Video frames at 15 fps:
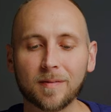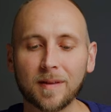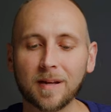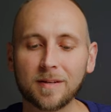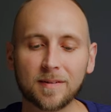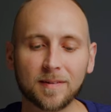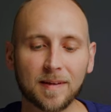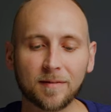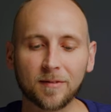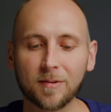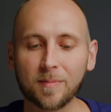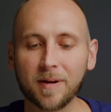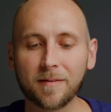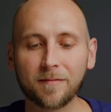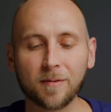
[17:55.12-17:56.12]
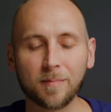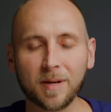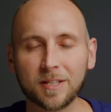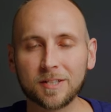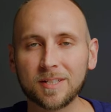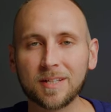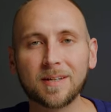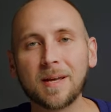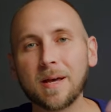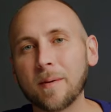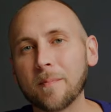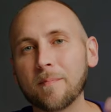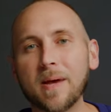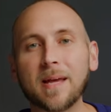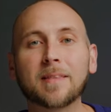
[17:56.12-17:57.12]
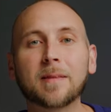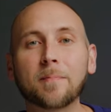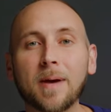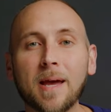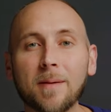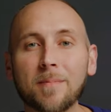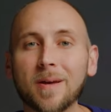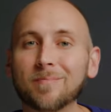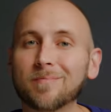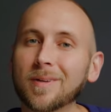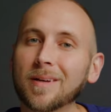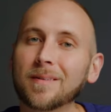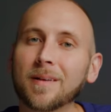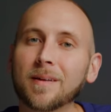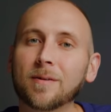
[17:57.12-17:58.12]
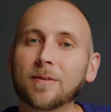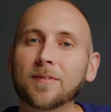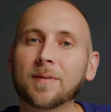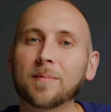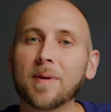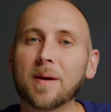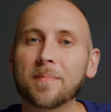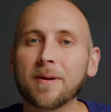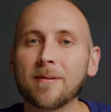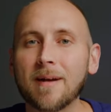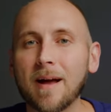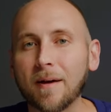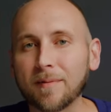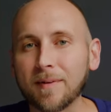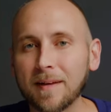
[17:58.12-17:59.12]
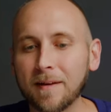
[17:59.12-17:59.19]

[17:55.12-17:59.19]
Then I just enter my information, make the payment, and then they'll send my beer out.